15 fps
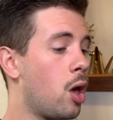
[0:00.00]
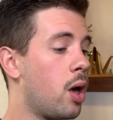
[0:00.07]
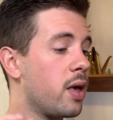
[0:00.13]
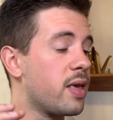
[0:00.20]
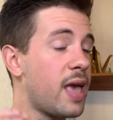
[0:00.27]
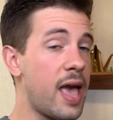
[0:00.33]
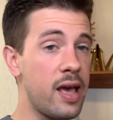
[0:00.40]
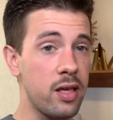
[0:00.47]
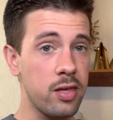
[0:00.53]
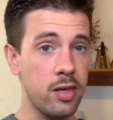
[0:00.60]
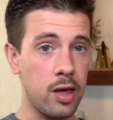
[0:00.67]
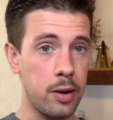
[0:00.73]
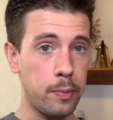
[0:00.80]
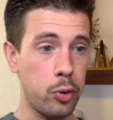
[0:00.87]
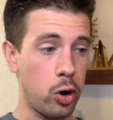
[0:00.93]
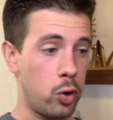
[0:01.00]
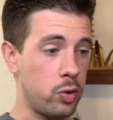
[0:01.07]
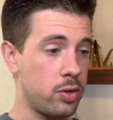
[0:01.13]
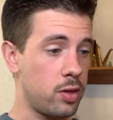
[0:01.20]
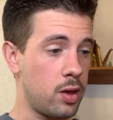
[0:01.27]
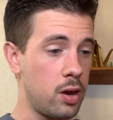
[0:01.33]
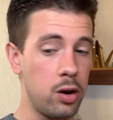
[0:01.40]
Casein
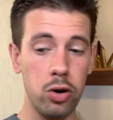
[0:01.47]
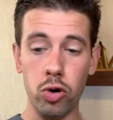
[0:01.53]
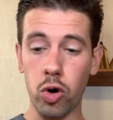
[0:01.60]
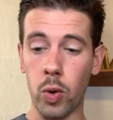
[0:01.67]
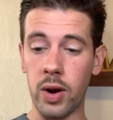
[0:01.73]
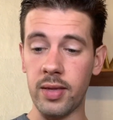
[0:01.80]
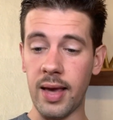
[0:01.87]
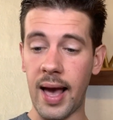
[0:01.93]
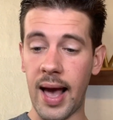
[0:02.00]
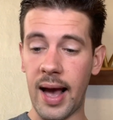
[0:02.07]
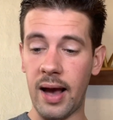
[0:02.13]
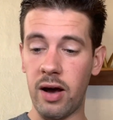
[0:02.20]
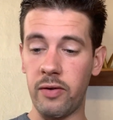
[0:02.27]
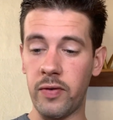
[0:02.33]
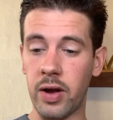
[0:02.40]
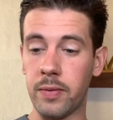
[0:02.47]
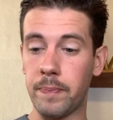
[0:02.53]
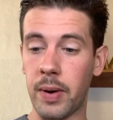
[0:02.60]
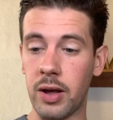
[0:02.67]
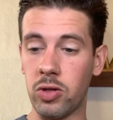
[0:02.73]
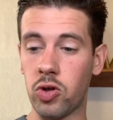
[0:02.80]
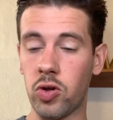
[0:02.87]
protein, you're going to have a
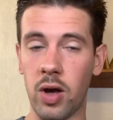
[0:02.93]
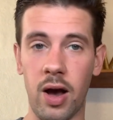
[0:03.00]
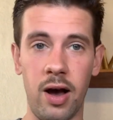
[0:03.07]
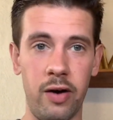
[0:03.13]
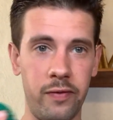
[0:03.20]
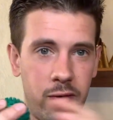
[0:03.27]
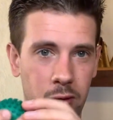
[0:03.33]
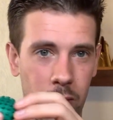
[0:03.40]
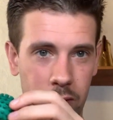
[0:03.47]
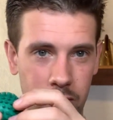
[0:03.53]
bunch of, this